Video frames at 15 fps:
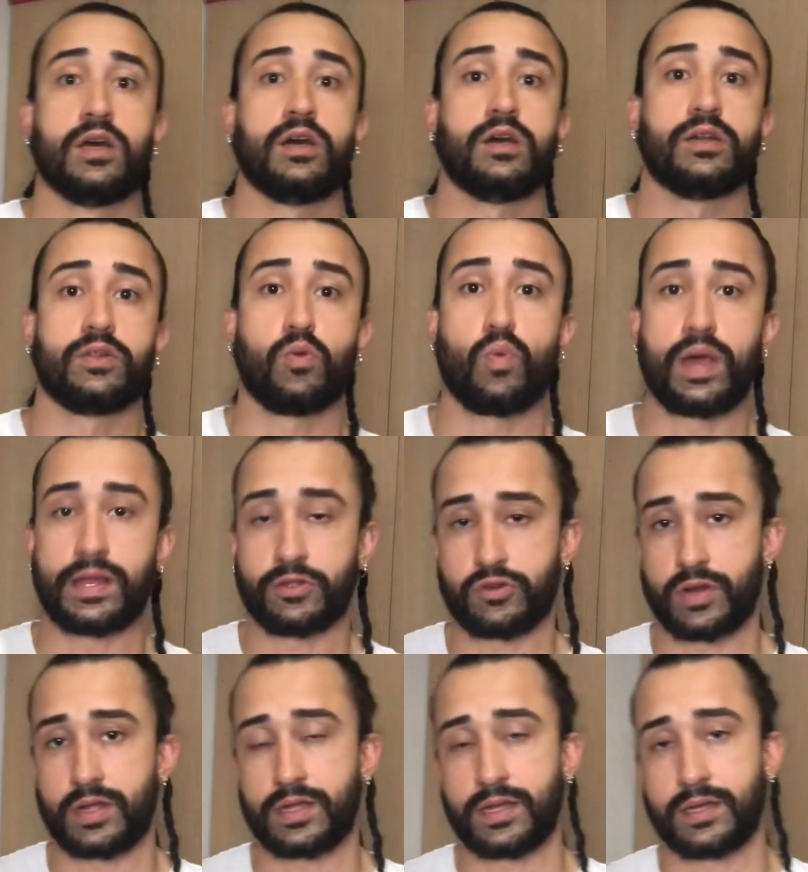on the weight
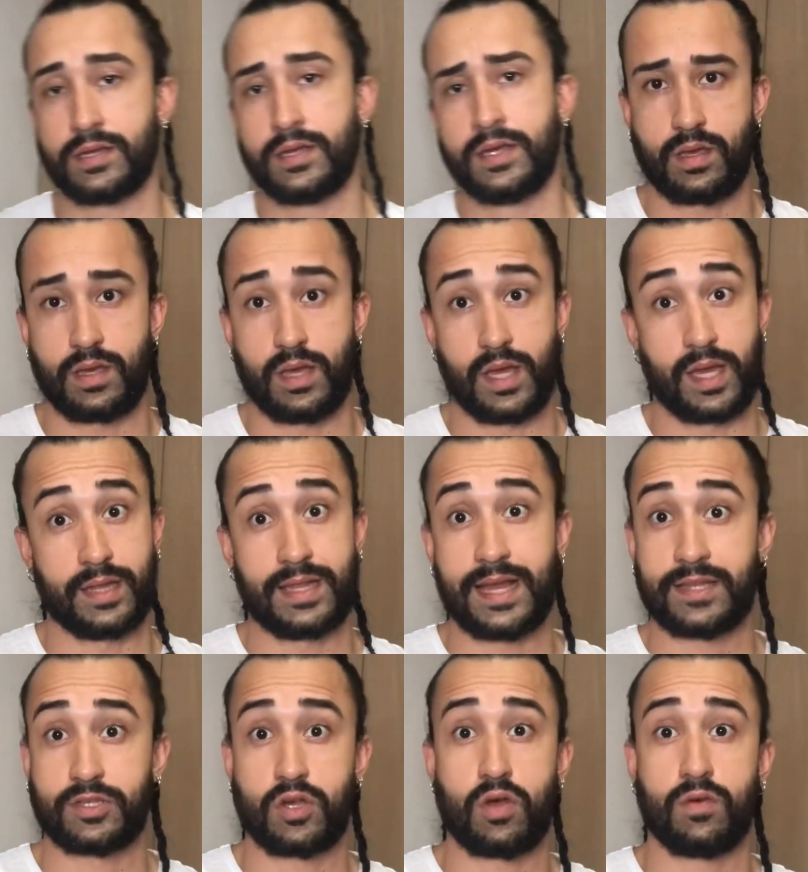training. And
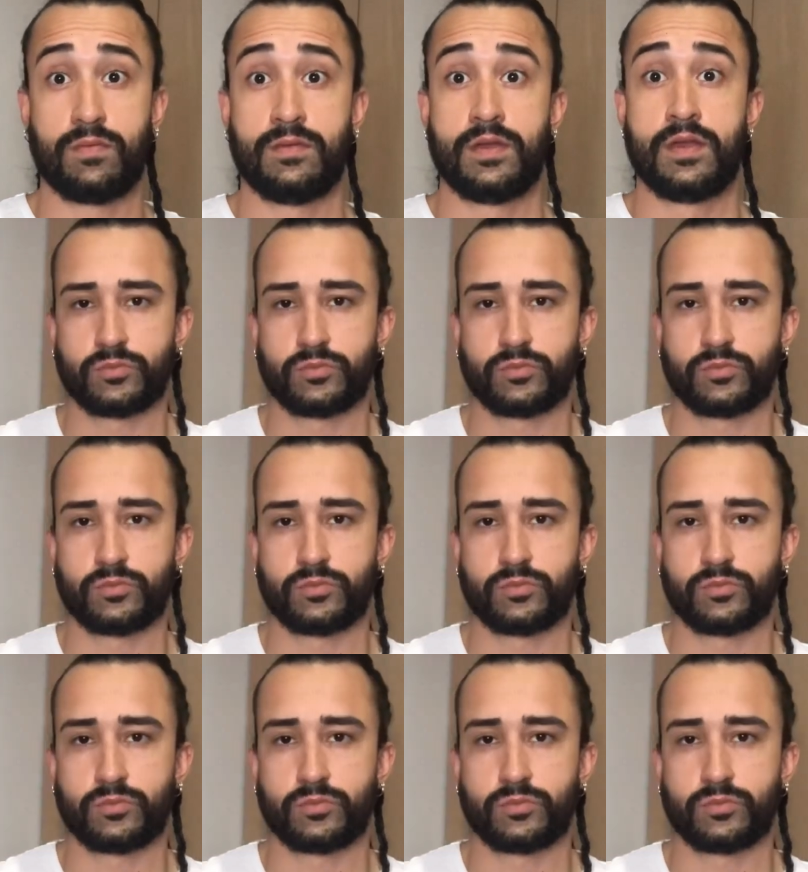that's all.